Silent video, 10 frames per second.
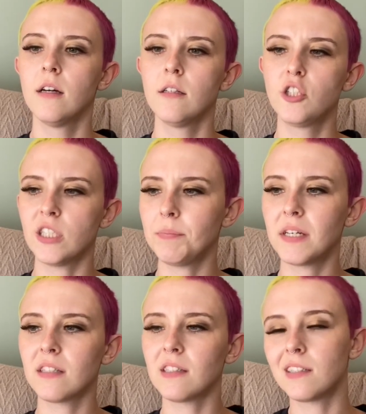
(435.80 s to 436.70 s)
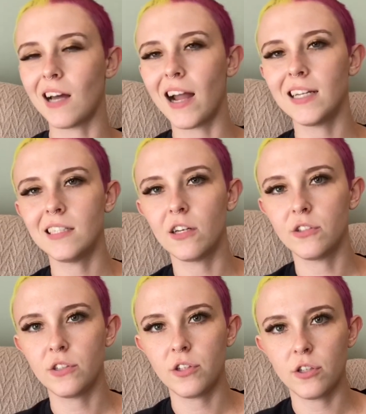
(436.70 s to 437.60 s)
just because society
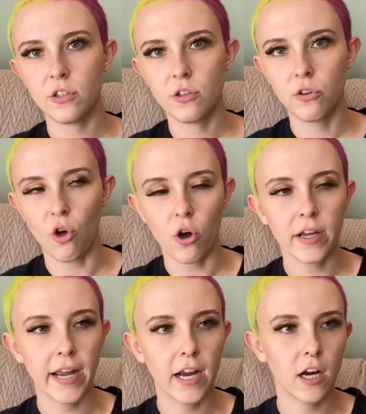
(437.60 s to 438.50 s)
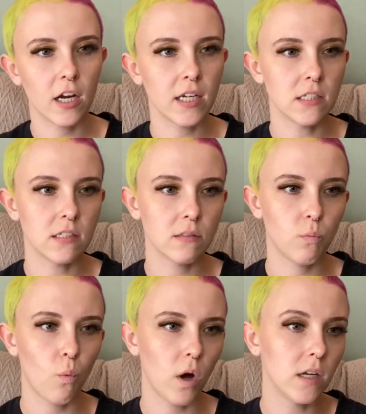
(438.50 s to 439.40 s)
tells you that long hair is
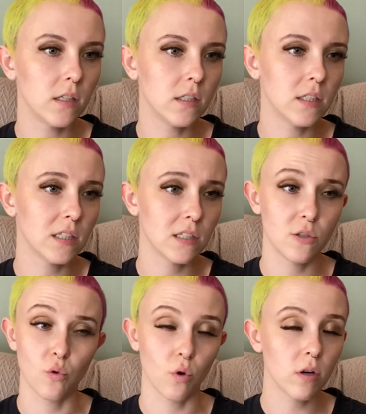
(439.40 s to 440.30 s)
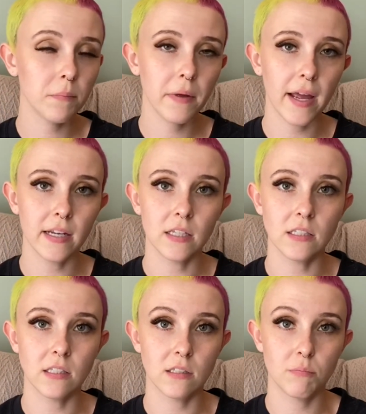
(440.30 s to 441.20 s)
what is the norm and
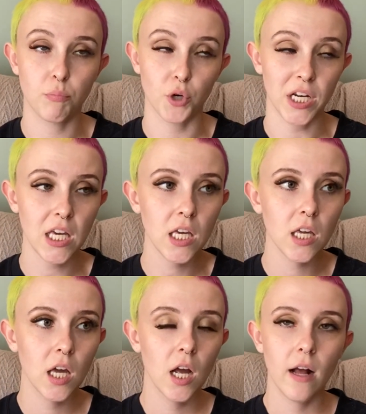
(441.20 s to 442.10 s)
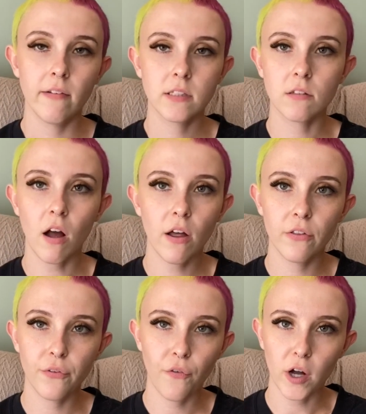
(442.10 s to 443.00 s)
is pretty, that's
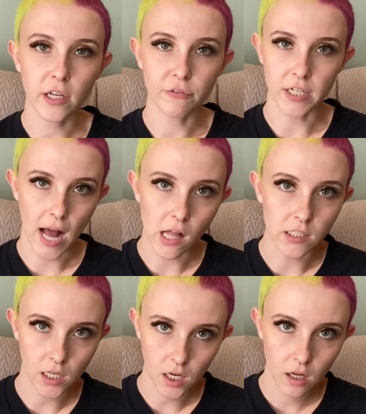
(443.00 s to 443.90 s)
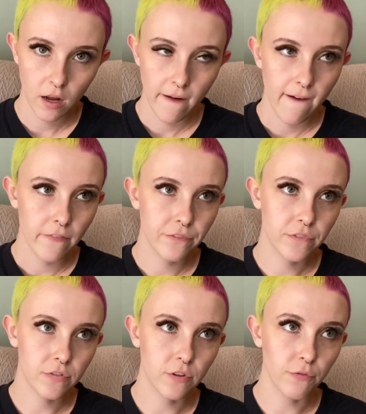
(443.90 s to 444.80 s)
not the fucking reality.
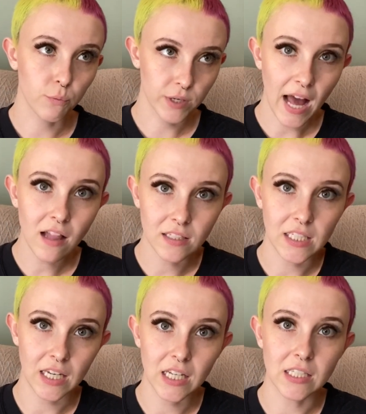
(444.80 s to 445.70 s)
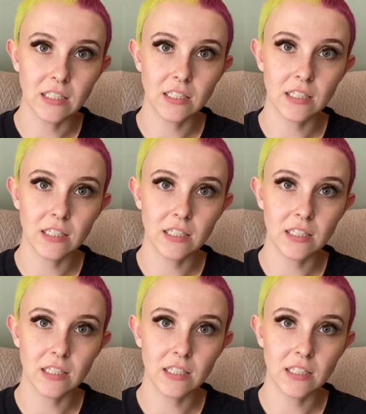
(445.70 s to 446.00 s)
The reality is